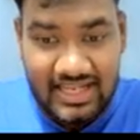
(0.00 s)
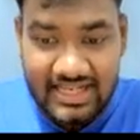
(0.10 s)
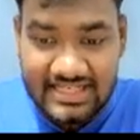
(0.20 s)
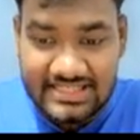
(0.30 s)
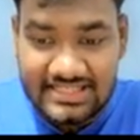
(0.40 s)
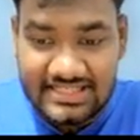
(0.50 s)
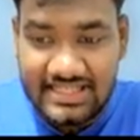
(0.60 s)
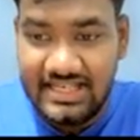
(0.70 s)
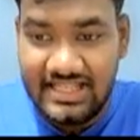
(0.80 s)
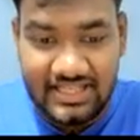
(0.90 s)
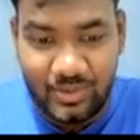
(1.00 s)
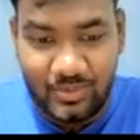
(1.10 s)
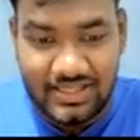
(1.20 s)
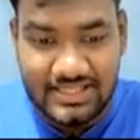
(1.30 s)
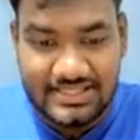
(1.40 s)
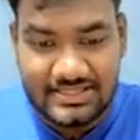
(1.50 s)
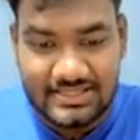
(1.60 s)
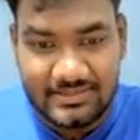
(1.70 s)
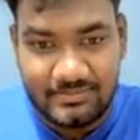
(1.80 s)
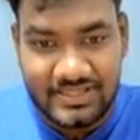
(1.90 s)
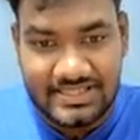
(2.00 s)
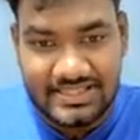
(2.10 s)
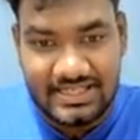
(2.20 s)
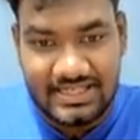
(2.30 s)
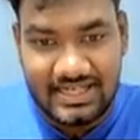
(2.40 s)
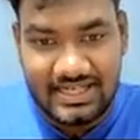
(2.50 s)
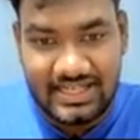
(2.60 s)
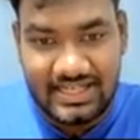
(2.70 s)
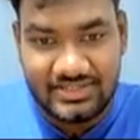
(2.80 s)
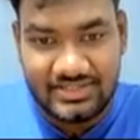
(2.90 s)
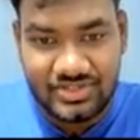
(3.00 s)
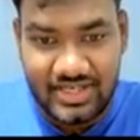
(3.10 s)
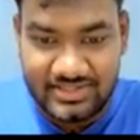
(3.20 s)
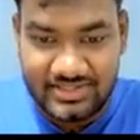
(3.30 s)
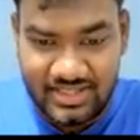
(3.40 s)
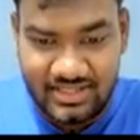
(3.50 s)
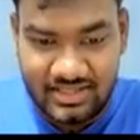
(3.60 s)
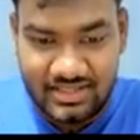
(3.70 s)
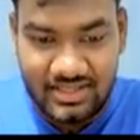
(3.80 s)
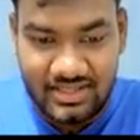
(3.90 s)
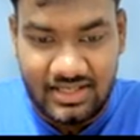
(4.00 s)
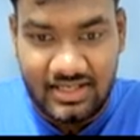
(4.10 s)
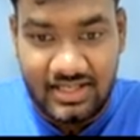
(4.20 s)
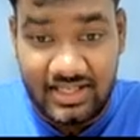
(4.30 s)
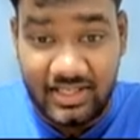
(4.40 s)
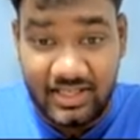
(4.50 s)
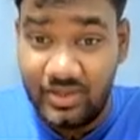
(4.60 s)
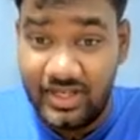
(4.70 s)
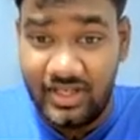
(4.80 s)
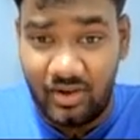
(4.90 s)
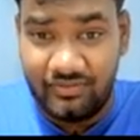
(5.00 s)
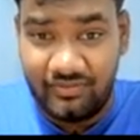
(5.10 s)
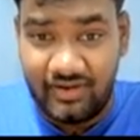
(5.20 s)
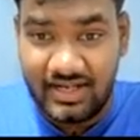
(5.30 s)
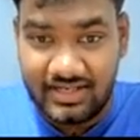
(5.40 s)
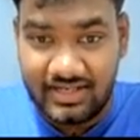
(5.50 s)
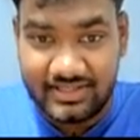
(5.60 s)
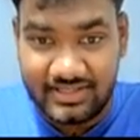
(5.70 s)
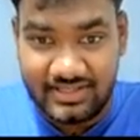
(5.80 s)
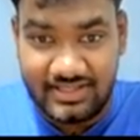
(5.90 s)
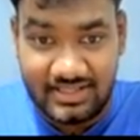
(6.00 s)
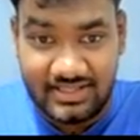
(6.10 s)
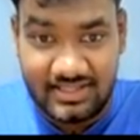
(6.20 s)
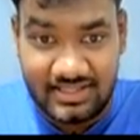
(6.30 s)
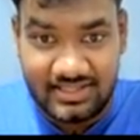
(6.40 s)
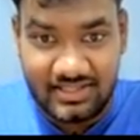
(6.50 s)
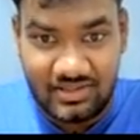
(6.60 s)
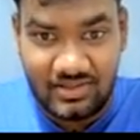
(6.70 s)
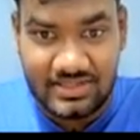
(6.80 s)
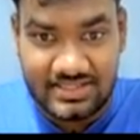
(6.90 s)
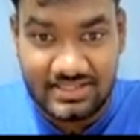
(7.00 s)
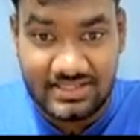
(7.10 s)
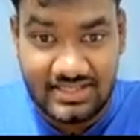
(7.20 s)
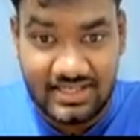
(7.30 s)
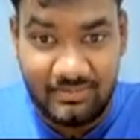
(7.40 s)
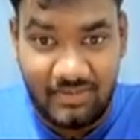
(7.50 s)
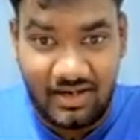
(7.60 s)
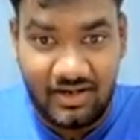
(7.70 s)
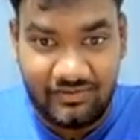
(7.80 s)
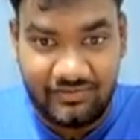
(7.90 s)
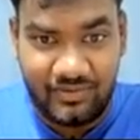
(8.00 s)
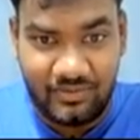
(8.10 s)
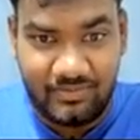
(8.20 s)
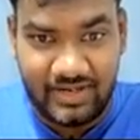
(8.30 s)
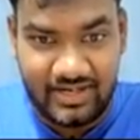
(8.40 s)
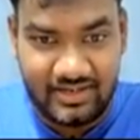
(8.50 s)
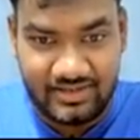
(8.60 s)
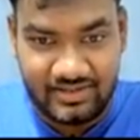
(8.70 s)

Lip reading: XTD equals percentage change in QD of what causes the demand for bread?